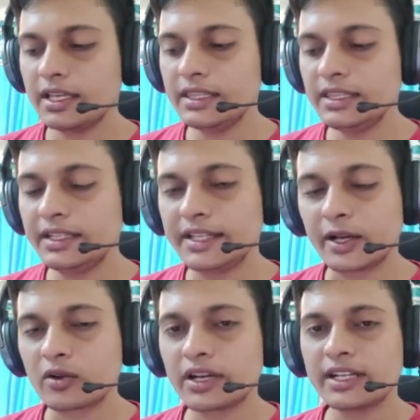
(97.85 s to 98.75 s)
in
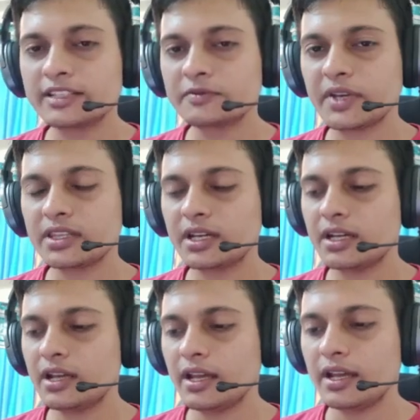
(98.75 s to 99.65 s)
decorators
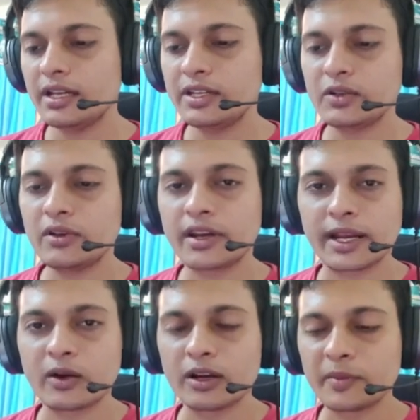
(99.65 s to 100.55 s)
method and your
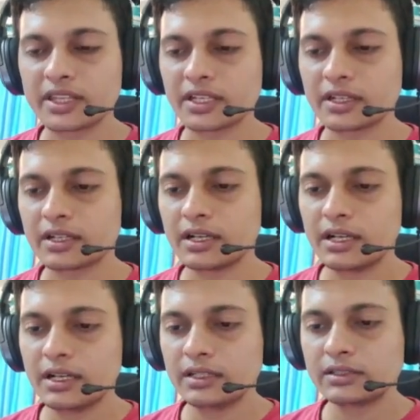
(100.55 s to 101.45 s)
regular method.
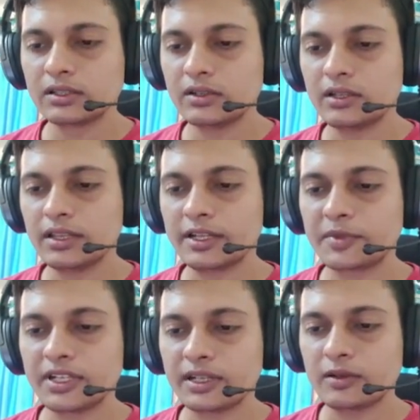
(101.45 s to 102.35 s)
So
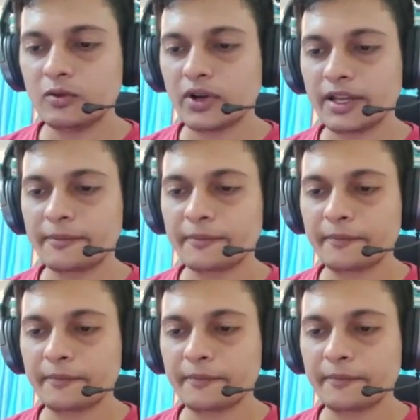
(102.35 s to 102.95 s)
let me tell you why.